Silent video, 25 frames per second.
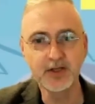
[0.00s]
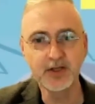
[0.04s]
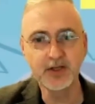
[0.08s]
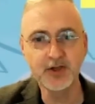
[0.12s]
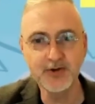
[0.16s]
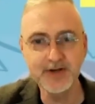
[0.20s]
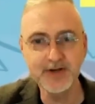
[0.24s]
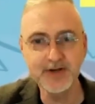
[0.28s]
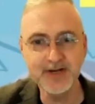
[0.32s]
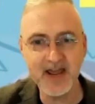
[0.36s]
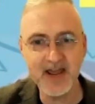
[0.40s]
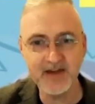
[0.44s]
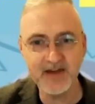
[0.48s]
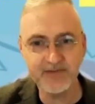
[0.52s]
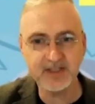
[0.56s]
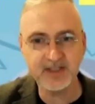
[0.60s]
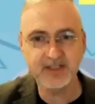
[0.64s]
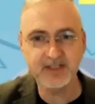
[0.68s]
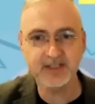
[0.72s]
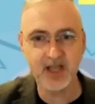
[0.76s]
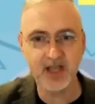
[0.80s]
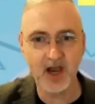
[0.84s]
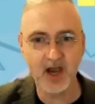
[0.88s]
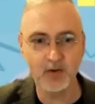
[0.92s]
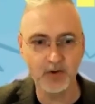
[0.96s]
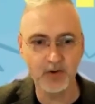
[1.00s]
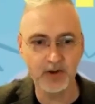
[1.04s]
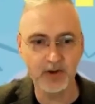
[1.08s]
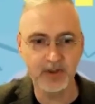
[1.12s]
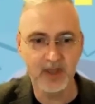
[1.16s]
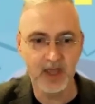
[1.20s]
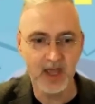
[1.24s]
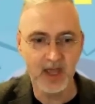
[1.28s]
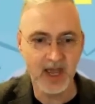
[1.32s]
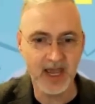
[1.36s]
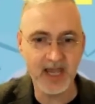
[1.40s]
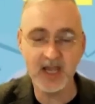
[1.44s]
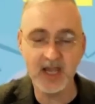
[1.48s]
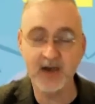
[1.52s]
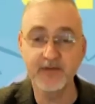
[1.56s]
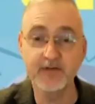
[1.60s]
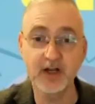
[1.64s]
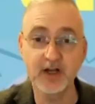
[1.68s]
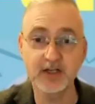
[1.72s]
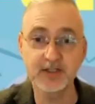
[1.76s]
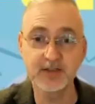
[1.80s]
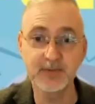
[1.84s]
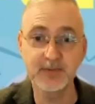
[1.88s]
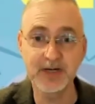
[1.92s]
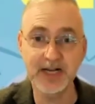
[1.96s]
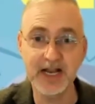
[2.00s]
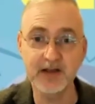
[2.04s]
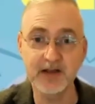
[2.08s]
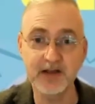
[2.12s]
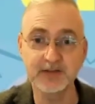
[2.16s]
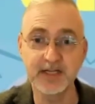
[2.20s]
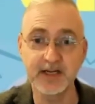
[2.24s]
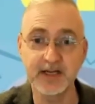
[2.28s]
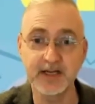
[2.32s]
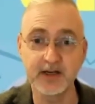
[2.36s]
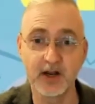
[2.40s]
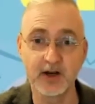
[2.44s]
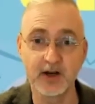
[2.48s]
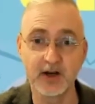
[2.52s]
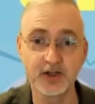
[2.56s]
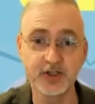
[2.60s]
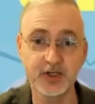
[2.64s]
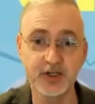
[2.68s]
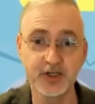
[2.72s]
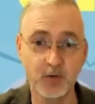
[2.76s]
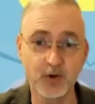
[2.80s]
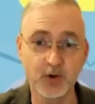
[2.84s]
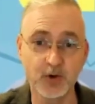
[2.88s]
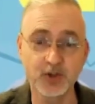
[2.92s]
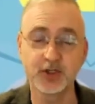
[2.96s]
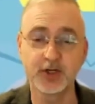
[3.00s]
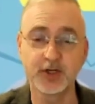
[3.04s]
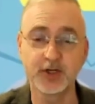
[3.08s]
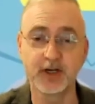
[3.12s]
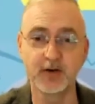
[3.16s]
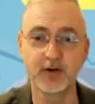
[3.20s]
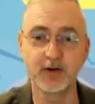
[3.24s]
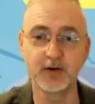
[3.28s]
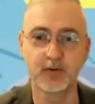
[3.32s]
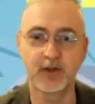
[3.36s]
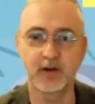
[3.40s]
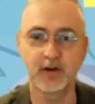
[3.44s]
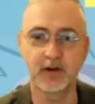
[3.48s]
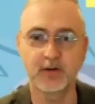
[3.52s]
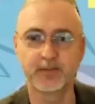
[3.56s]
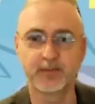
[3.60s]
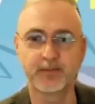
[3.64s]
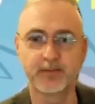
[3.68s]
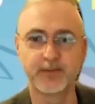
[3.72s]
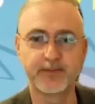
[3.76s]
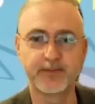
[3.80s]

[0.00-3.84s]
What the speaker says: You never start with, hey, I've got some cloud technology. What should I do with it?